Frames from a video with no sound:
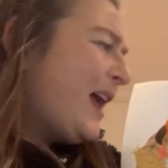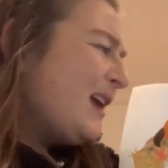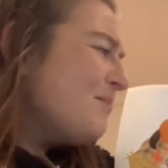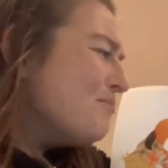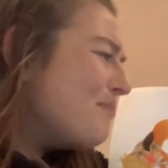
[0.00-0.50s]

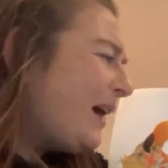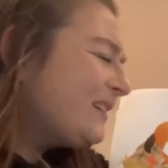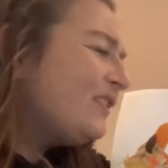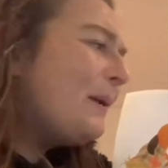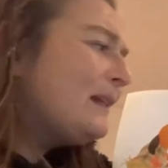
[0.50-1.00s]
It
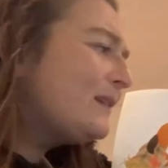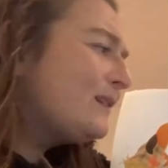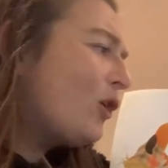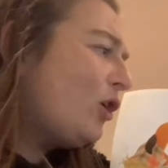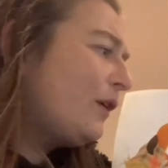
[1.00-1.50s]
must have been
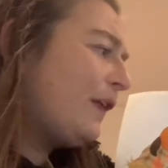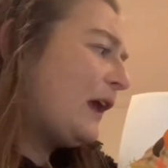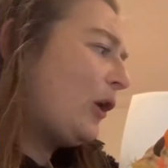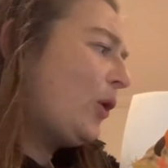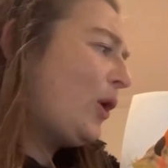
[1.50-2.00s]
Sock
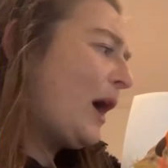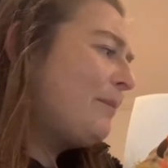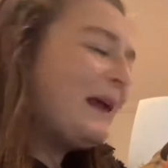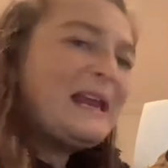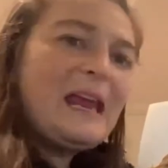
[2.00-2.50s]
Thing who had
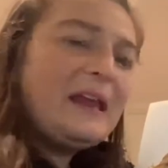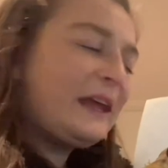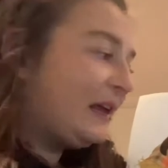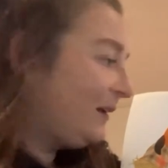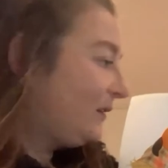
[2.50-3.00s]
been
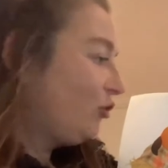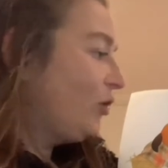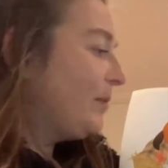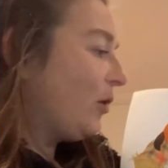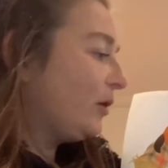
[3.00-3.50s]
eating his
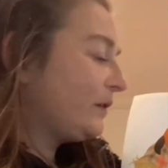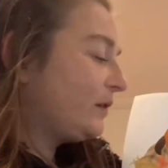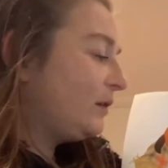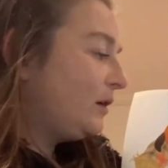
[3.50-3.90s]
toy box.